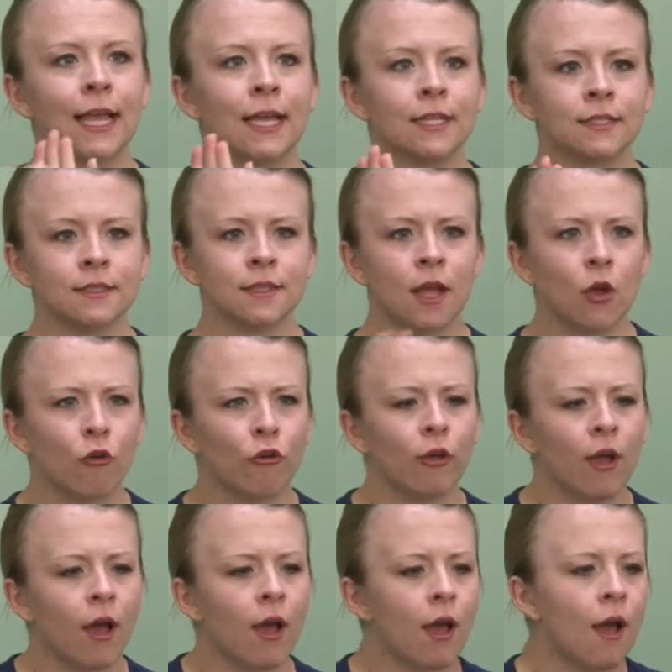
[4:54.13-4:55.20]
How did you get
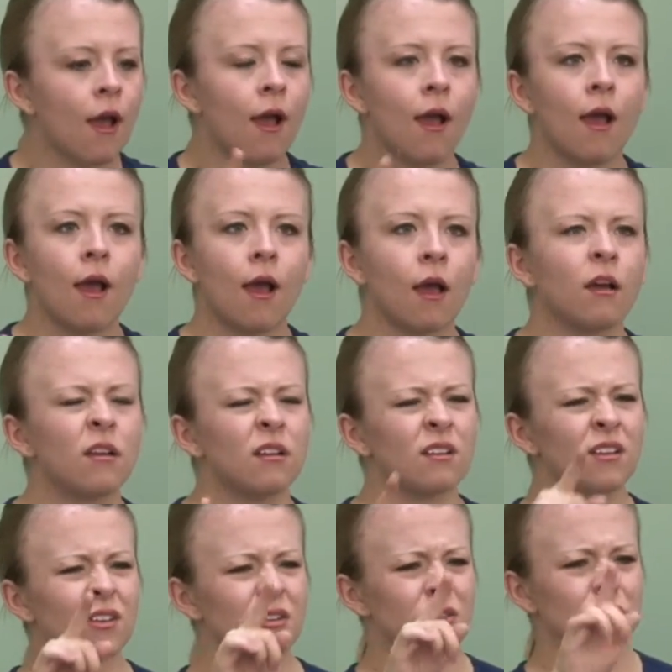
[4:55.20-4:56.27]
that idea, and
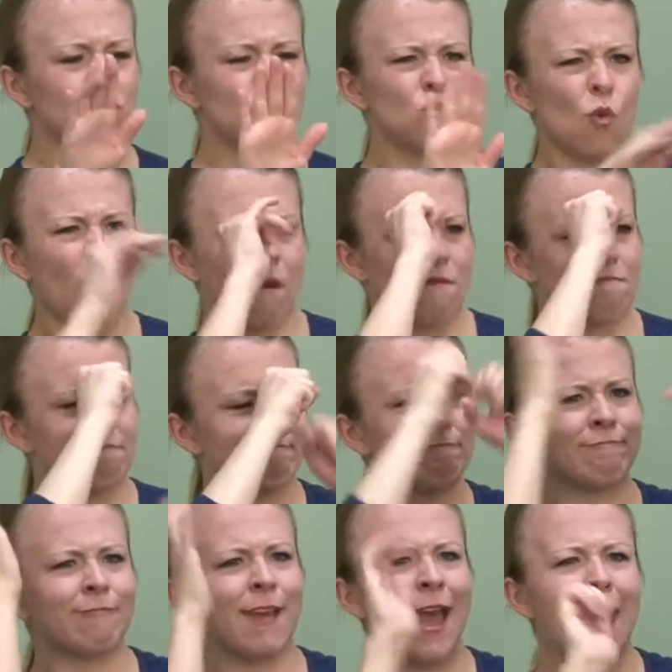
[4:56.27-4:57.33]
how did you
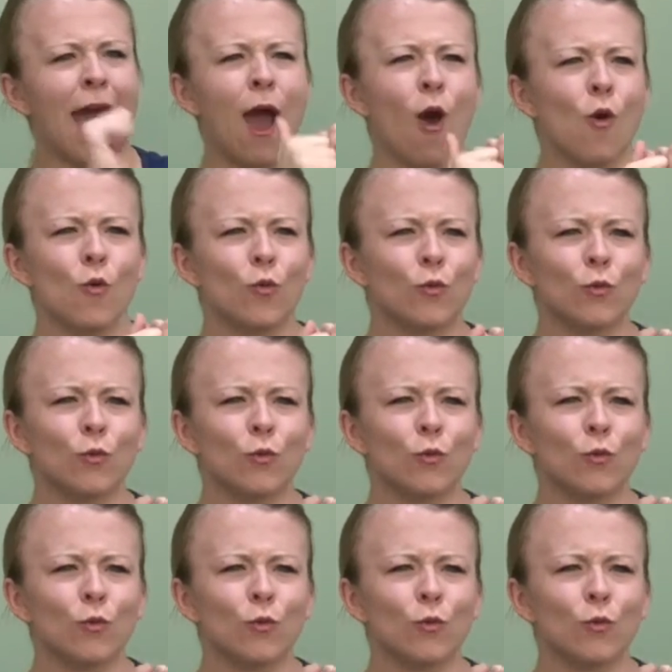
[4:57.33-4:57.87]
make that